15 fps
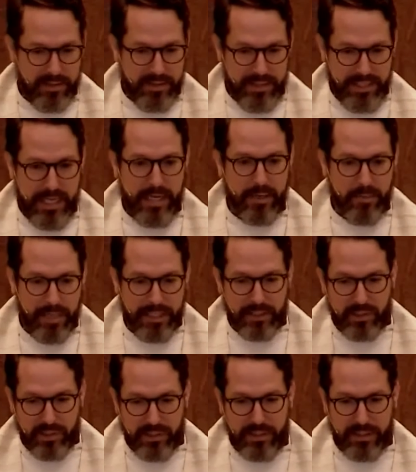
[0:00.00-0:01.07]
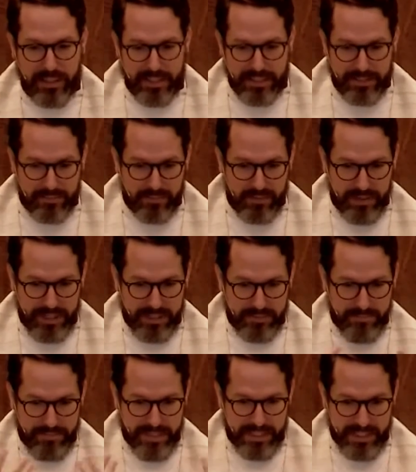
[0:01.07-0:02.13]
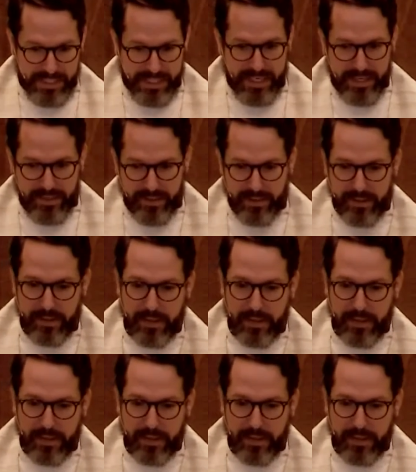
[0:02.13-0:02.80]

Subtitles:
and Jägermeister, like a thing mixed together.